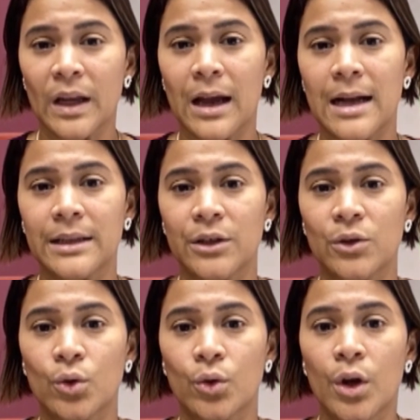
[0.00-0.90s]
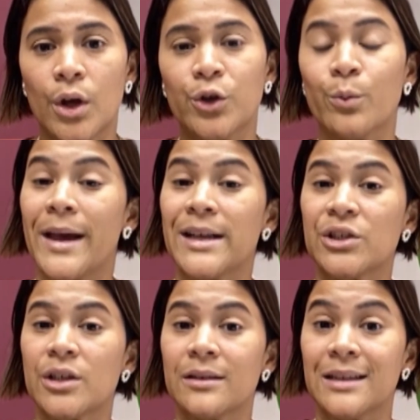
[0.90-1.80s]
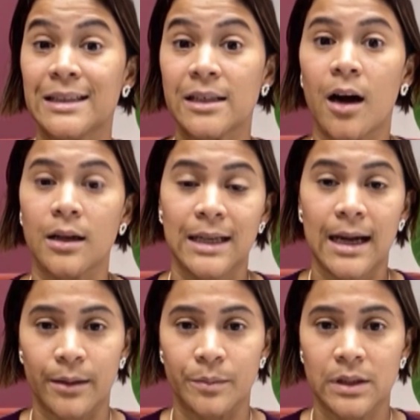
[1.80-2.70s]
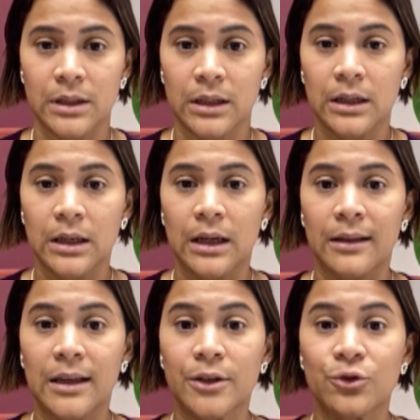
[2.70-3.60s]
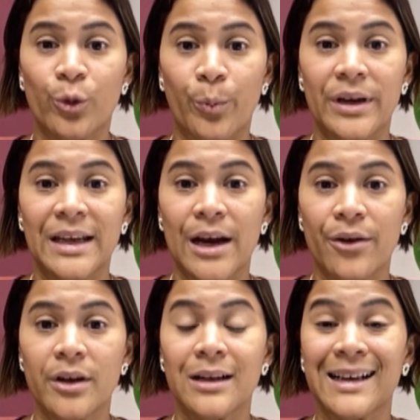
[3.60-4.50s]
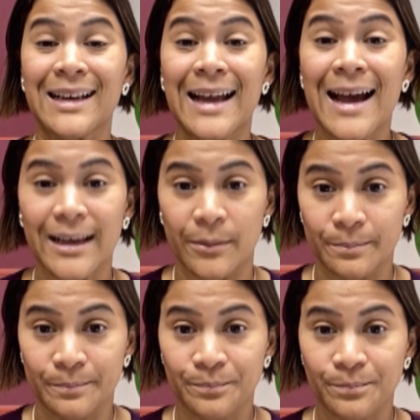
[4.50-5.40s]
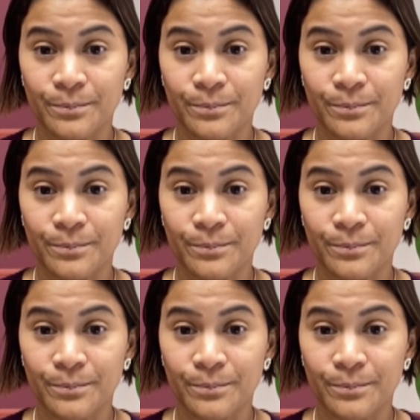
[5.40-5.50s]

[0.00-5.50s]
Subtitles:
And you know, you mentioned the dark times. The entrepreneurial climb